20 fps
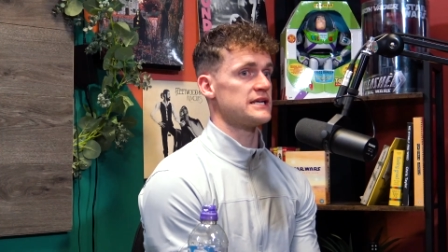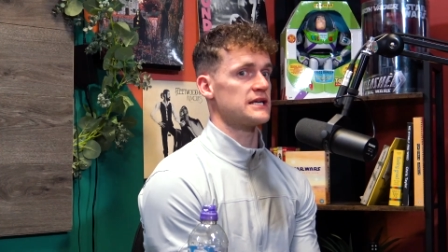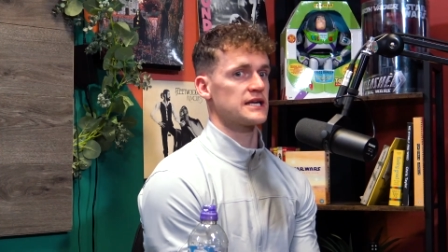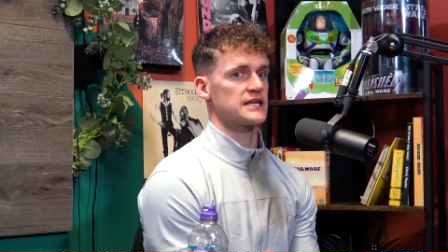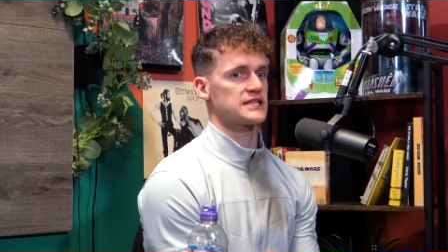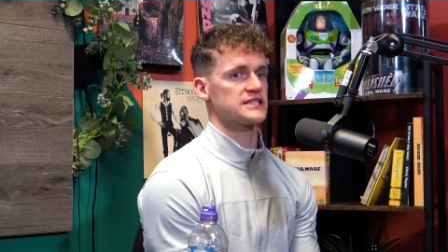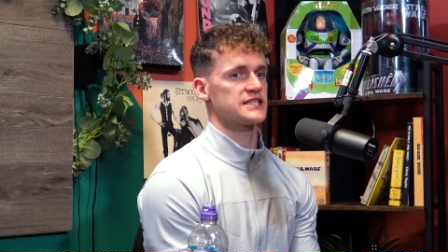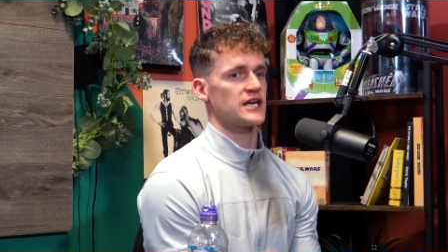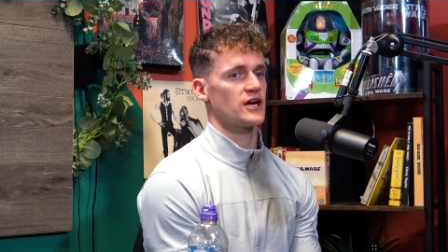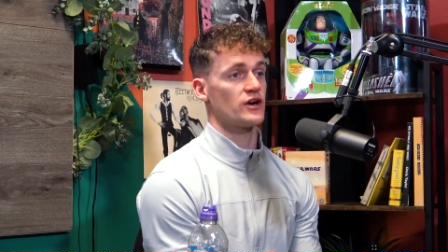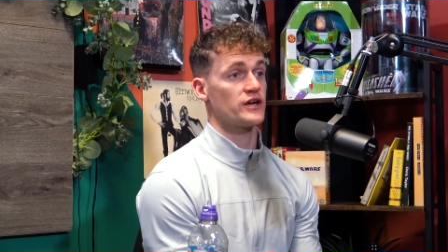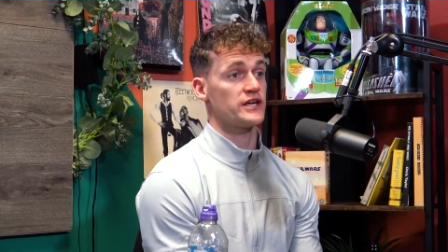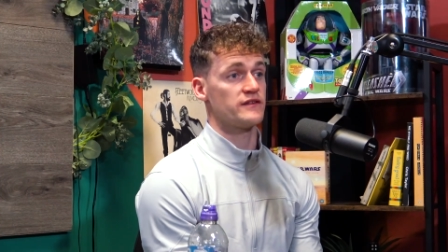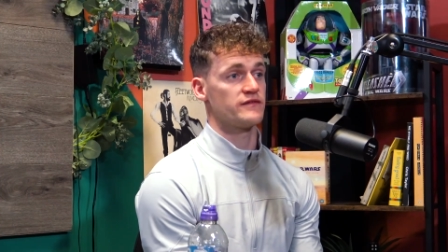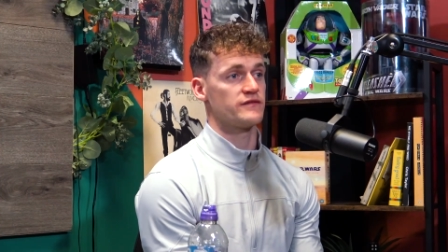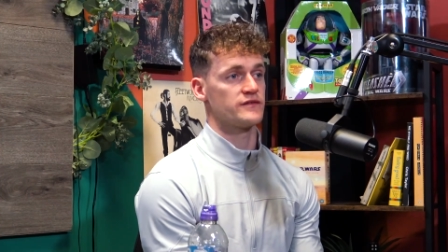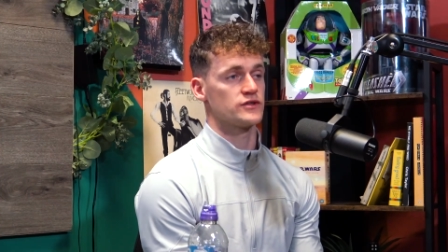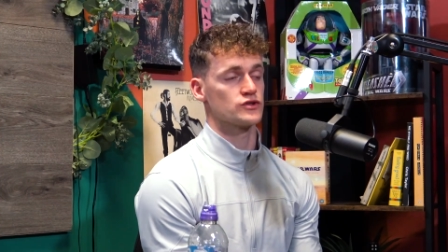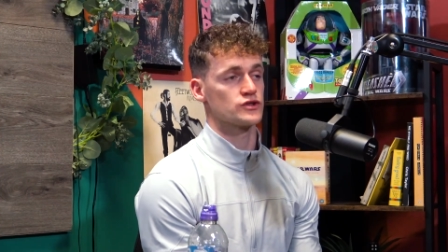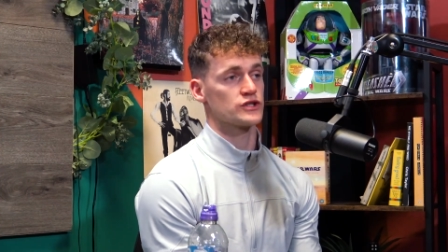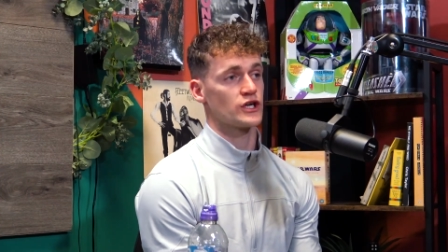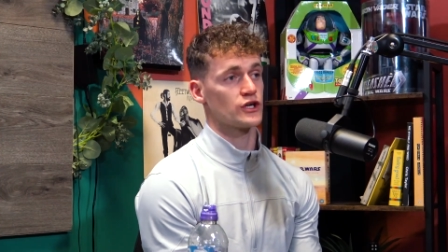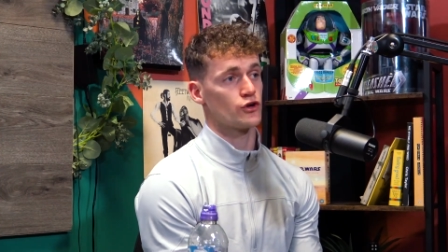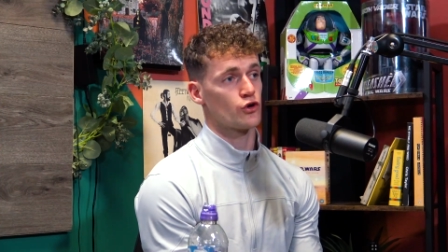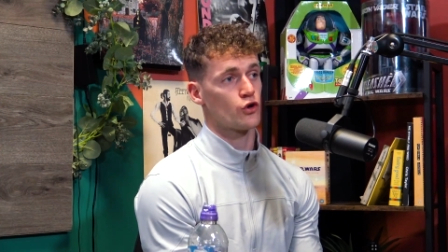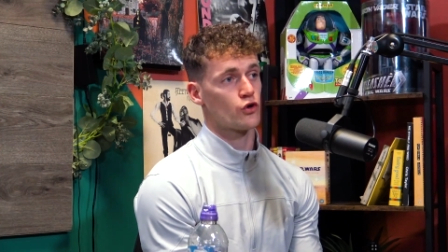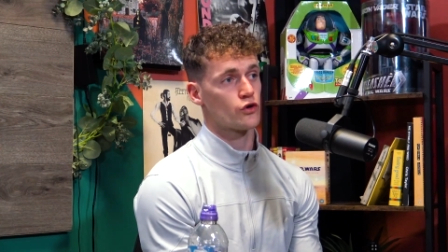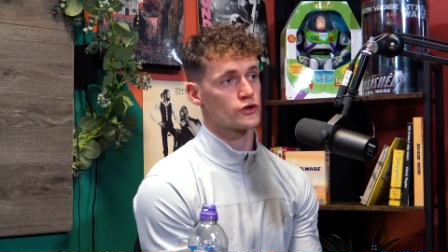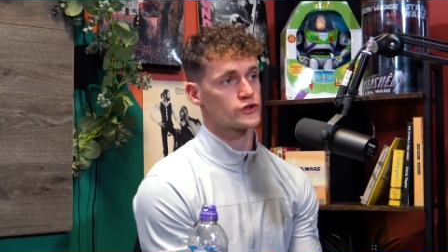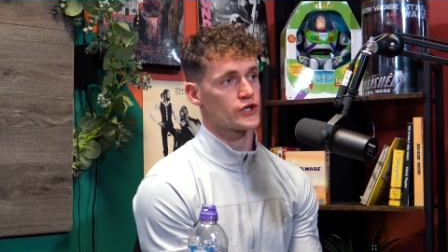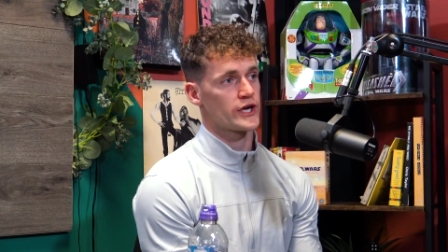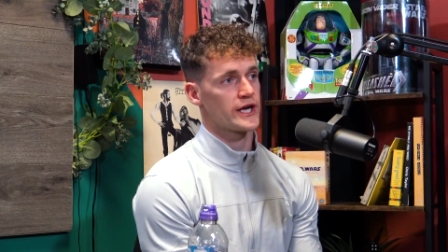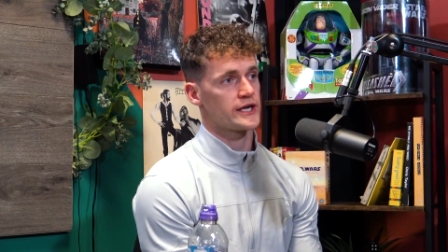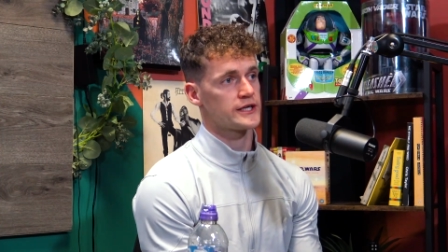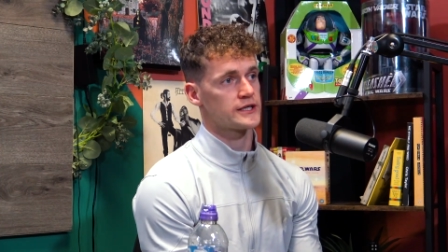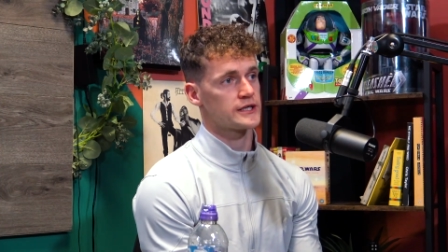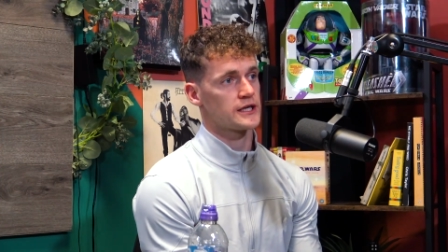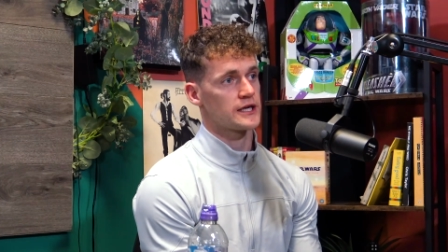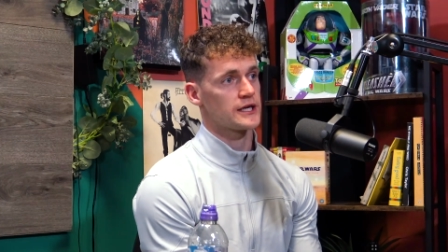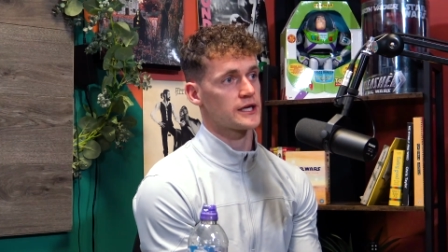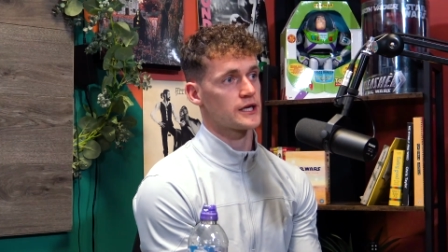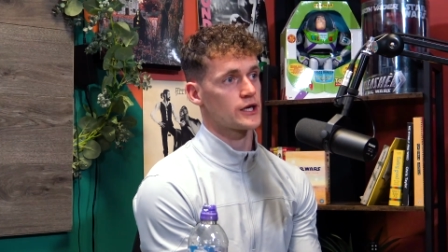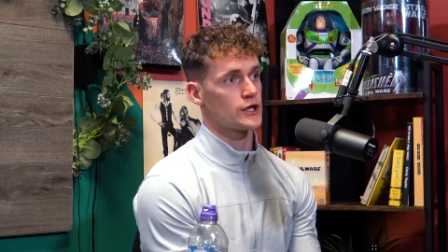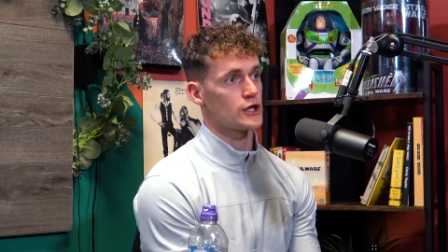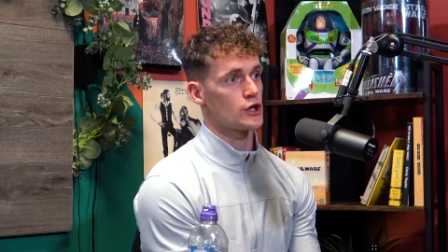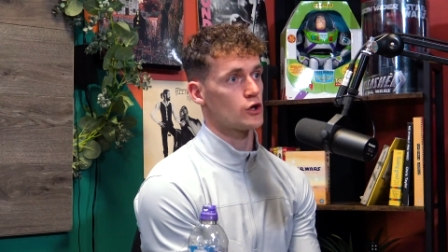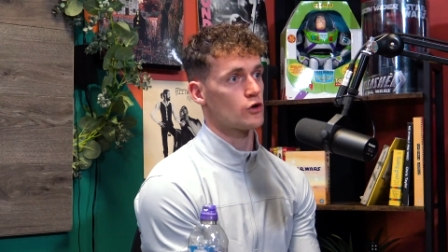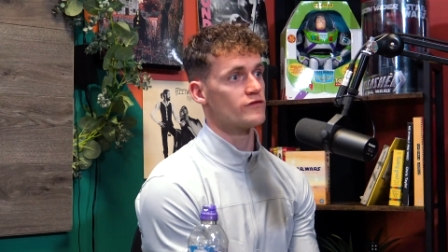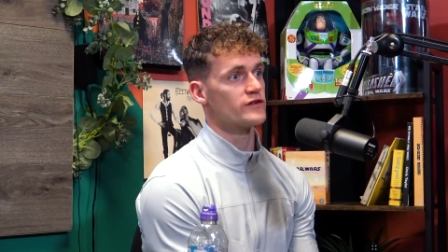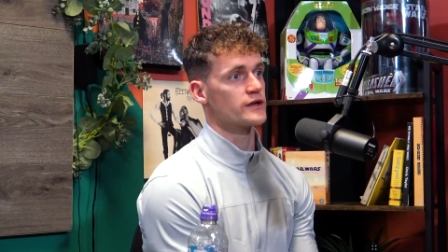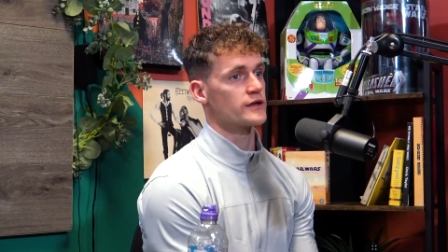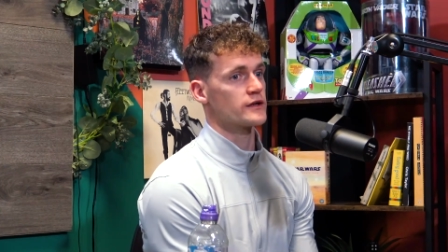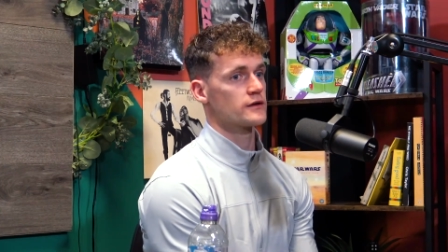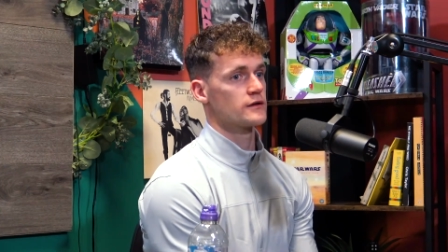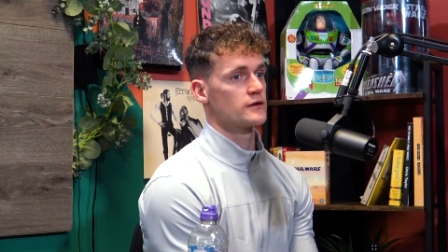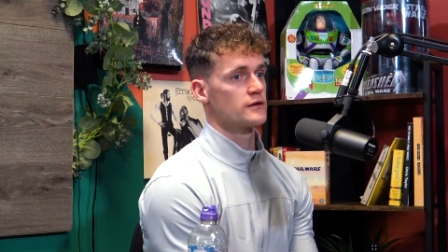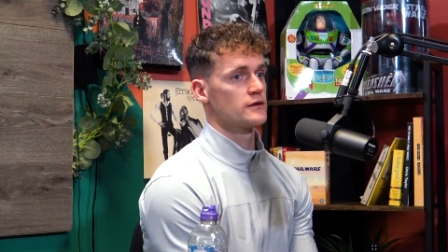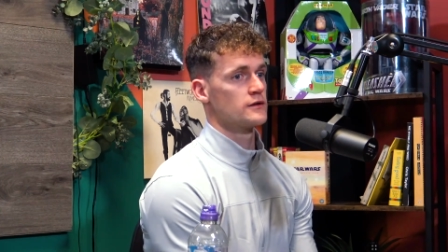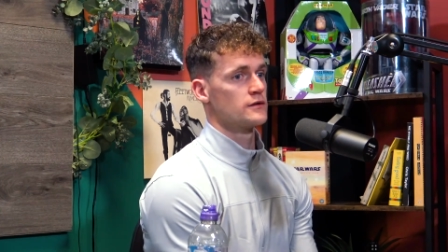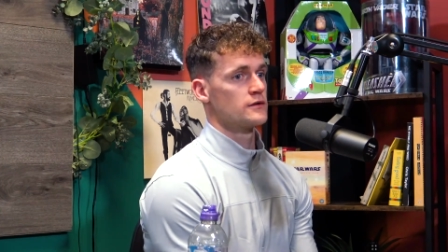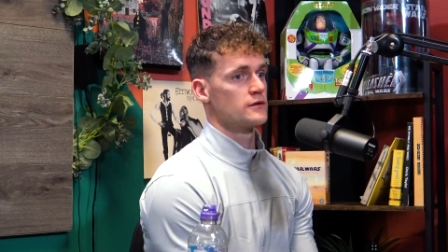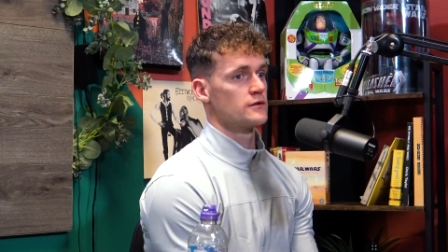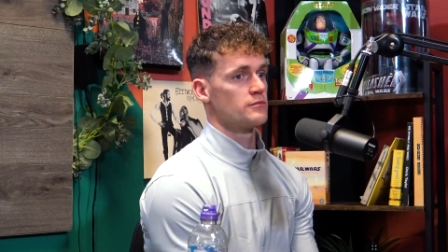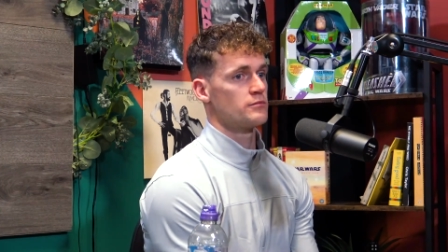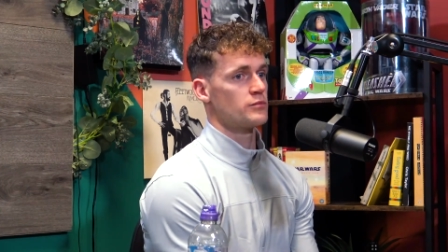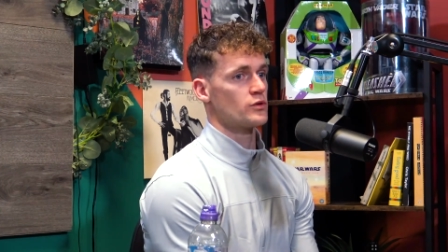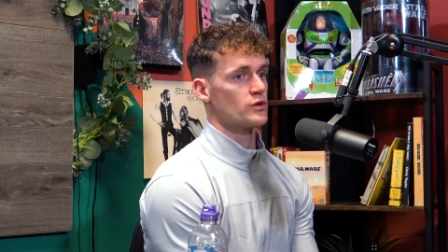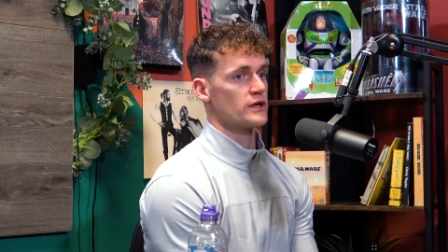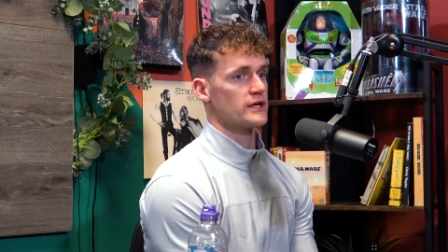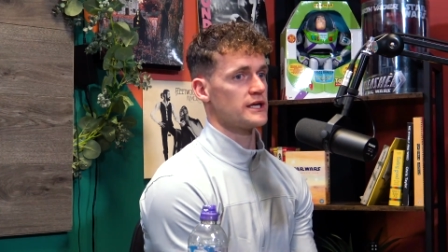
Like I say, I just adore training. Like I love it, but yeah.